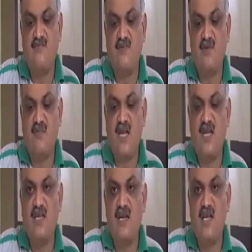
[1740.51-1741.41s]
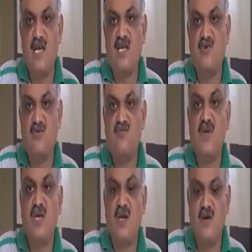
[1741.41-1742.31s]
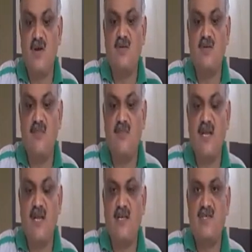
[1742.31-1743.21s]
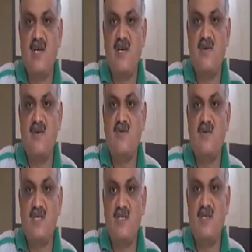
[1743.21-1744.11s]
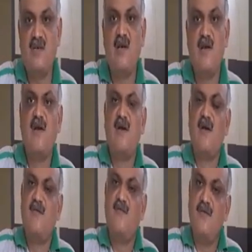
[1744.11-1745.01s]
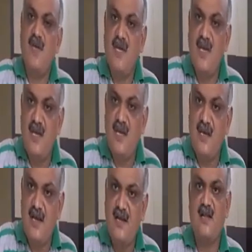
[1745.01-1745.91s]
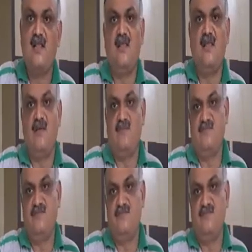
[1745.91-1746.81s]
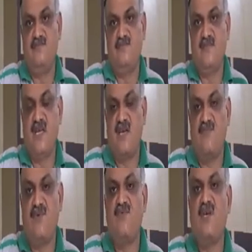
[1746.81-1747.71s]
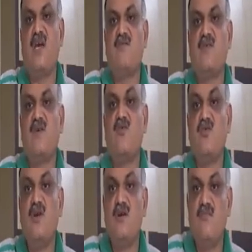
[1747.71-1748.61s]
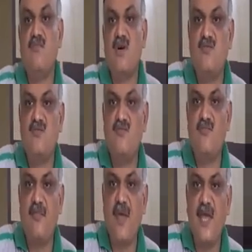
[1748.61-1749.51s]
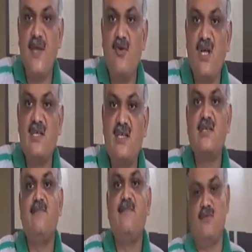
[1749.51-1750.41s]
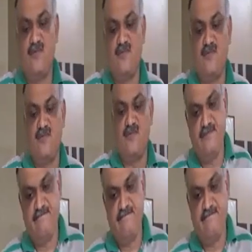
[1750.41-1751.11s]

in typhoid, malaria, dengue, or pyrexia unknown origin, we can handle it if we have a good number of peculiar symptoms.